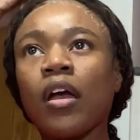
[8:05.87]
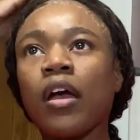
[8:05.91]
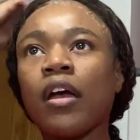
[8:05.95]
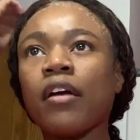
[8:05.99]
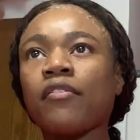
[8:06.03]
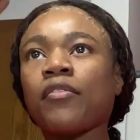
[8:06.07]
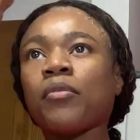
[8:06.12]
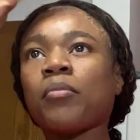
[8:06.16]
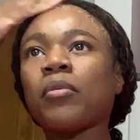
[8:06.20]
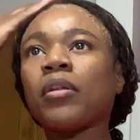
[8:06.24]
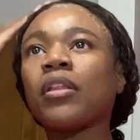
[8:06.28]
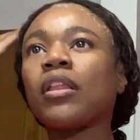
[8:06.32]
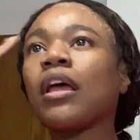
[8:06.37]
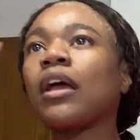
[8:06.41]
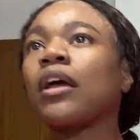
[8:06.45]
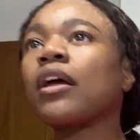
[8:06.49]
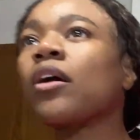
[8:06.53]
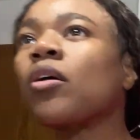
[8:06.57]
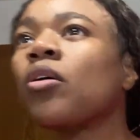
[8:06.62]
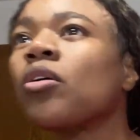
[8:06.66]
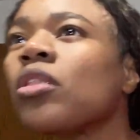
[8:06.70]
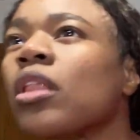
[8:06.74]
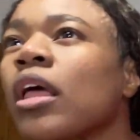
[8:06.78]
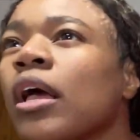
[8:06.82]
like
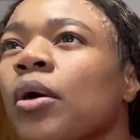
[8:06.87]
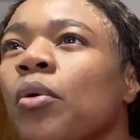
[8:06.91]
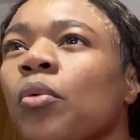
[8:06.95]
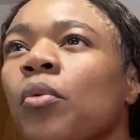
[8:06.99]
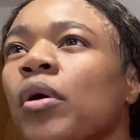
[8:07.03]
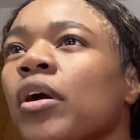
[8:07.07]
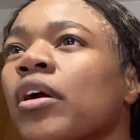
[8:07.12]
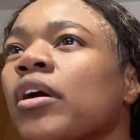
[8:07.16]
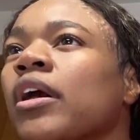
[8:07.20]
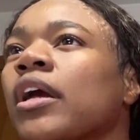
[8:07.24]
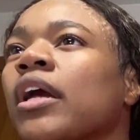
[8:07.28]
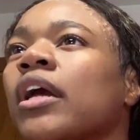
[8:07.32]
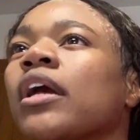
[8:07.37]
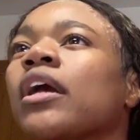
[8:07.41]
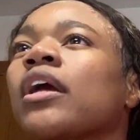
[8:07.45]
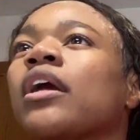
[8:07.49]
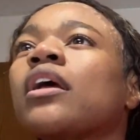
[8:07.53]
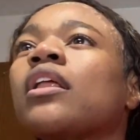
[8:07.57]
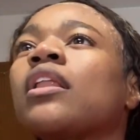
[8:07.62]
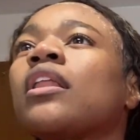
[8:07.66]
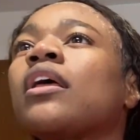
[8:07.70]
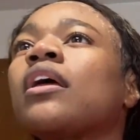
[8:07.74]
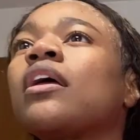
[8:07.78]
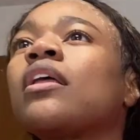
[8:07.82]
working
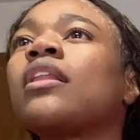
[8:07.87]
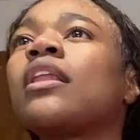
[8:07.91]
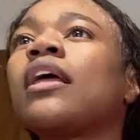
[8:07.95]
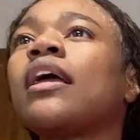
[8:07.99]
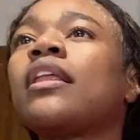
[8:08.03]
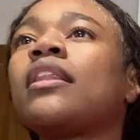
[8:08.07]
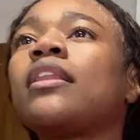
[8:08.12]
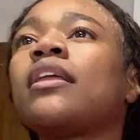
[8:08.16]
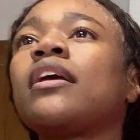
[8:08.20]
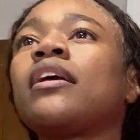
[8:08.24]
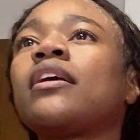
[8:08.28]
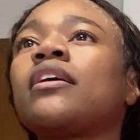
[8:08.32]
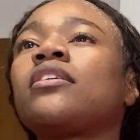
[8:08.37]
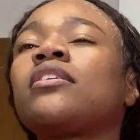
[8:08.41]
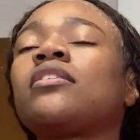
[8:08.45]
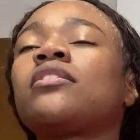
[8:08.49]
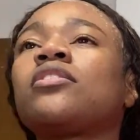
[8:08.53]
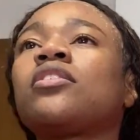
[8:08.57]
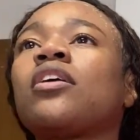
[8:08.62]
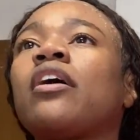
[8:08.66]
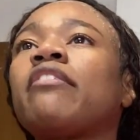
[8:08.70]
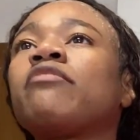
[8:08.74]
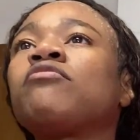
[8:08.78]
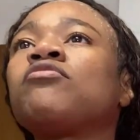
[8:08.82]
lately, so I've just
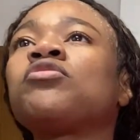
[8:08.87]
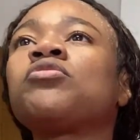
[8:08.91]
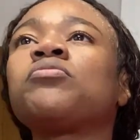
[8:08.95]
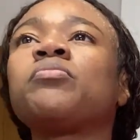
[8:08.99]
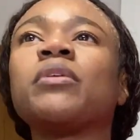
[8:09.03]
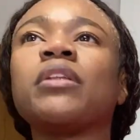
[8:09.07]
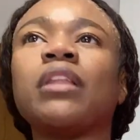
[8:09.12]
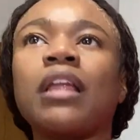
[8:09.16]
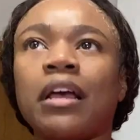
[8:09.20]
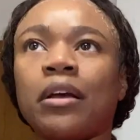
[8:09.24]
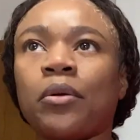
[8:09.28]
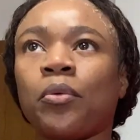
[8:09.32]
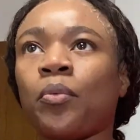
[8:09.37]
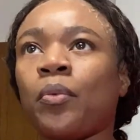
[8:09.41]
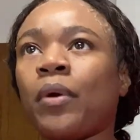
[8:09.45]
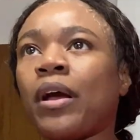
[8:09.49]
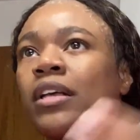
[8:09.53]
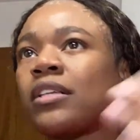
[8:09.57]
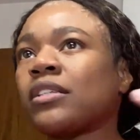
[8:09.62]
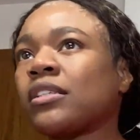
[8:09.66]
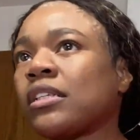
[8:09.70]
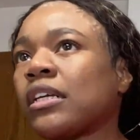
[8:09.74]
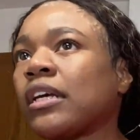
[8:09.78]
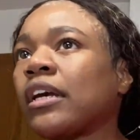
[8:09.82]
been like resting
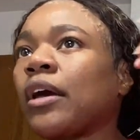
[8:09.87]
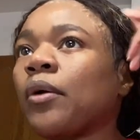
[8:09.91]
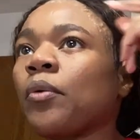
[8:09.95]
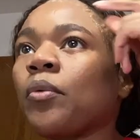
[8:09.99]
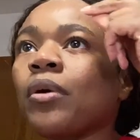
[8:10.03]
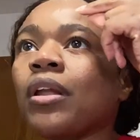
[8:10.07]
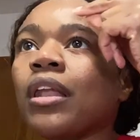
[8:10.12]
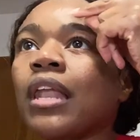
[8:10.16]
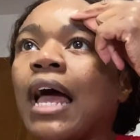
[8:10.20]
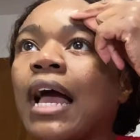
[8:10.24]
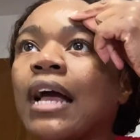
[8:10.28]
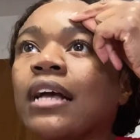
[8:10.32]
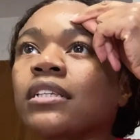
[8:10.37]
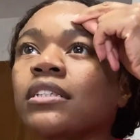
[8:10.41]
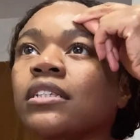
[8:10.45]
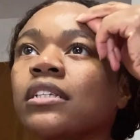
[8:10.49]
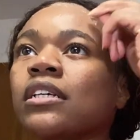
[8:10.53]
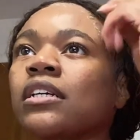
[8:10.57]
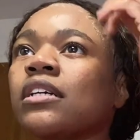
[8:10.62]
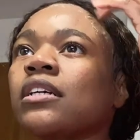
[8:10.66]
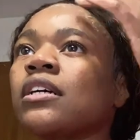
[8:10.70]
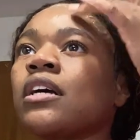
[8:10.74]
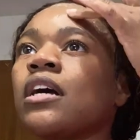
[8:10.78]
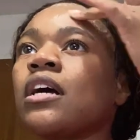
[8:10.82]
and relaxing.
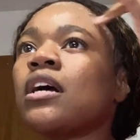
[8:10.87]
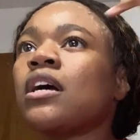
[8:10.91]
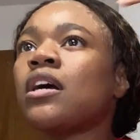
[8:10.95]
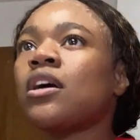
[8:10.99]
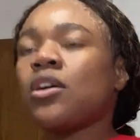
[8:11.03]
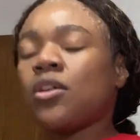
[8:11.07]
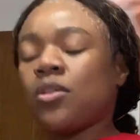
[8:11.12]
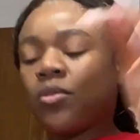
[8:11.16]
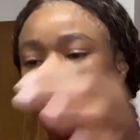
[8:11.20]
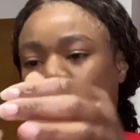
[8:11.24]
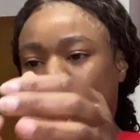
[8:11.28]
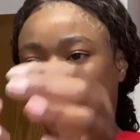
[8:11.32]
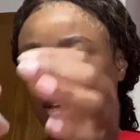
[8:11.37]
What is